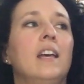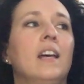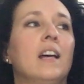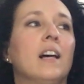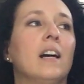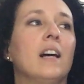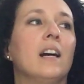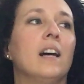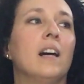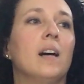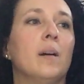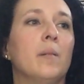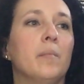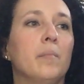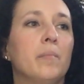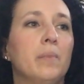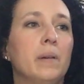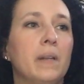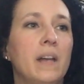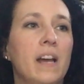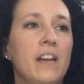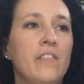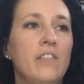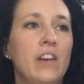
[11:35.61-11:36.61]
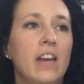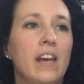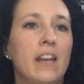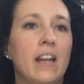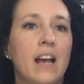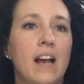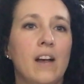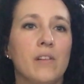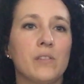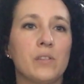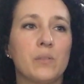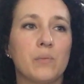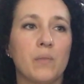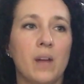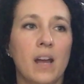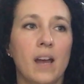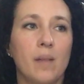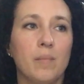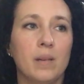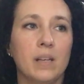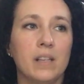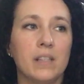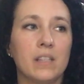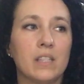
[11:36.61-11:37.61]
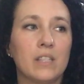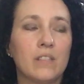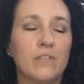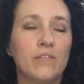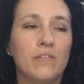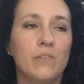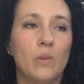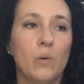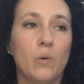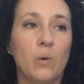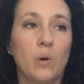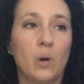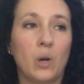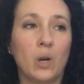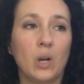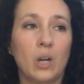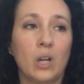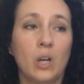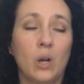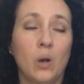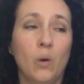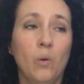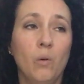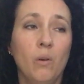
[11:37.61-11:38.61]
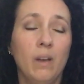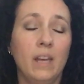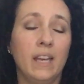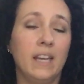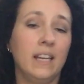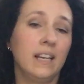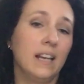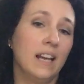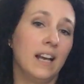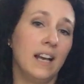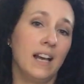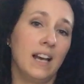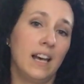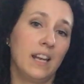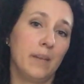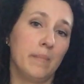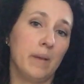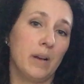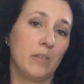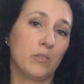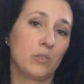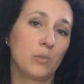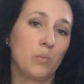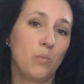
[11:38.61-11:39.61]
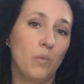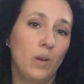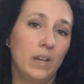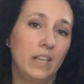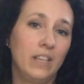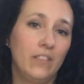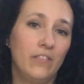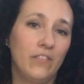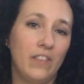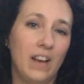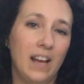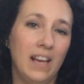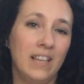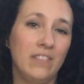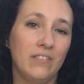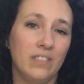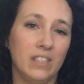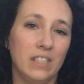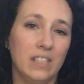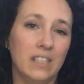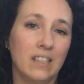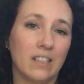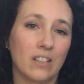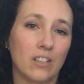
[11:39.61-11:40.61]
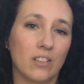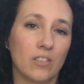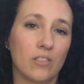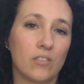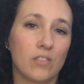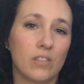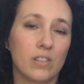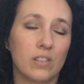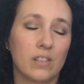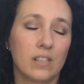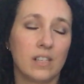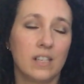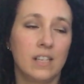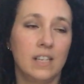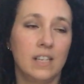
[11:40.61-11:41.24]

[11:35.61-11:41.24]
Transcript: But I've had house rabbits for going on about 25 years,